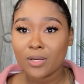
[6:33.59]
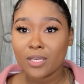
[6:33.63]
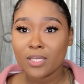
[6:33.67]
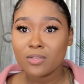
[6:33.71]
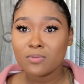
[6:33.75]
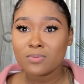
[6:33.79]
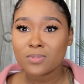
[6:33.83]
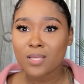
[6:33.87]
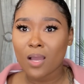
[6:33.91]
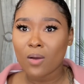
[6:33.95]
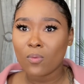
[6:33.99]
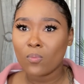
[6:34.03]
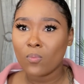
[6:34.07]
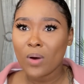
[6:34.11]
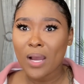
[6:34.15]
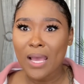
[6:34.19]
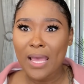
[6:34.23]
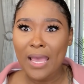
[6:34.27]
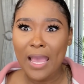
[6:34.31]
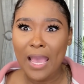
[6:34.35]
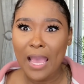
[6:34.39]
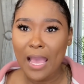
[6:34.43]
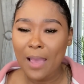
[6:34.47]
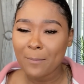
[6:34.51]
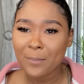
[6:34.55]
He was like, "What
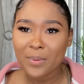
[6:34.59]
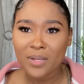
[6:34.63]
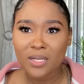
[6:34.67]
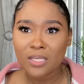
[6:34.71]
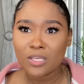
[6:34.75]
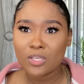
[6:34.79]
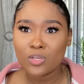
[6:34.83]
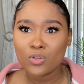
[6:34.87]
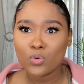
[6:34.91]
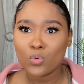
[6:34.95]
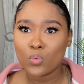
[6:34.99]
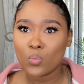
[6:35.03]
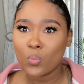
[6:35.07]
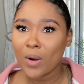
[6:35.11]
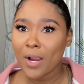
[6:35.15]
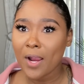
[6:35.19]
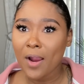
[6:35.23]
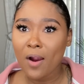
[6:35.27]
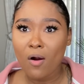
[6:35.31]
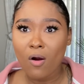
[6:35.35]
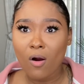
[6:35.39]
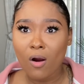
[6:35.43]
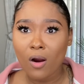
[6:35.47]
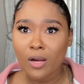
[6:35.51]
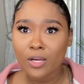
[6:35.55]
happened to you?
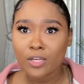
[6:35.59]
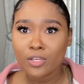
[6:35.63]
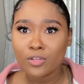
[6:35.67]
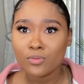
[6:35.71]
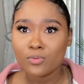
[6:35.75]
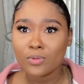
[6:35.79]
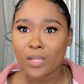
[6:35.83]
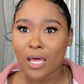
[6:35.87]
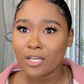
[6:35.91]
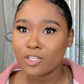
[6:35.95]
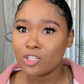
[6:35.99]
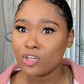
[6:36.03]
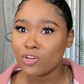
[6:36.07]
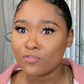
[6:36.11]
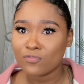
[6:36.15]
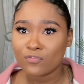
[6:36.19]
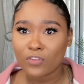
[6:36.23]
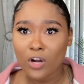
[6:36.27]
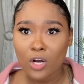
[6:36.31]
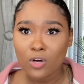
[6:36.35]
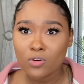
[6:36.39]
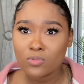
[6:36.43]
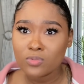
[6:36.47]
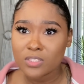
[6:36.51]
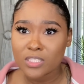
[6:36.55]
Where are you? Like, your
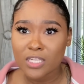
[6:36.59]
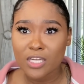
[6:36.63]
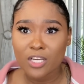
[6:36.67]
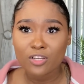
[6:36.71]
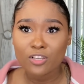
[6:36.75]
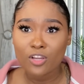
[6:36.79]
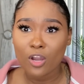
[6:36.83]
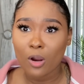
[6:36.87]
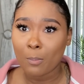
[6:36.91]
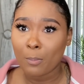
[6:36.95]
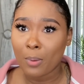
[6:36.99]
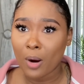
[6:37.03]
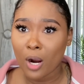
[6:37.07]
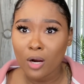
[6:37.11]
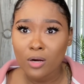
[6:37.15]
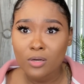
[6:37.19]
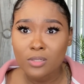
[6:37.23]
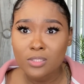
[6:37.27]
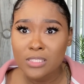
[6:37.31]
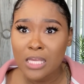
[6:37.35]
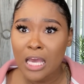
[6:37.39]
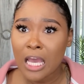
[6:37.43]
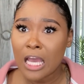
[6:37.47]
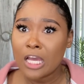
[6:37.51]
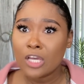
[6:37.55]
phone's here, your purse.